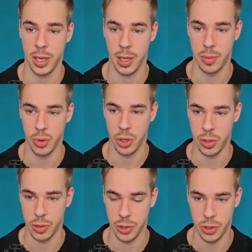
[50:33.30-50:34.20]
I'm
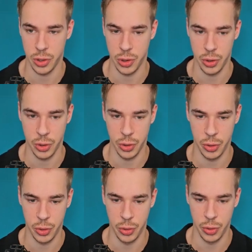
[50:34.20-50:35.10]
going
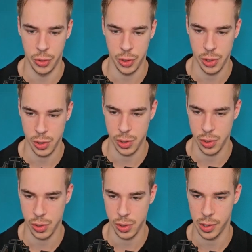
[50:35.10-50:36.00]
to
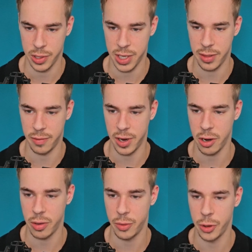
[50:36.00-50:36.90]
set the
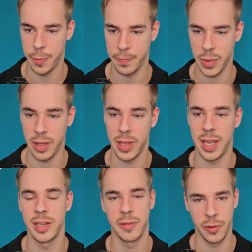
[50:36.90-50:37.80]
variable, and
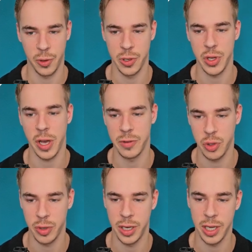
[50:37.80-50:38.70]
then of course off
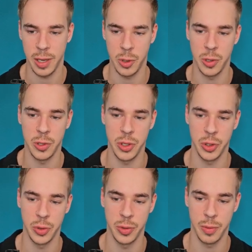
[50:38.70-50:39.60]
screen I'm going
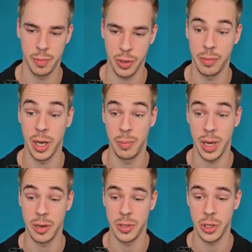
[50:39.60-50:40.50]
to put my
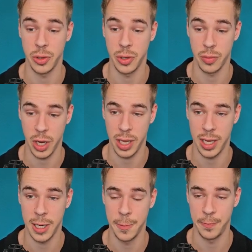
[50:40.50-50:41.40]
bearer token right
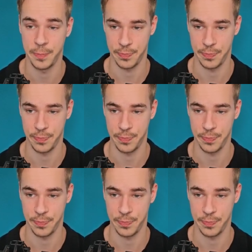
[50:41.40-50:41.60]
here.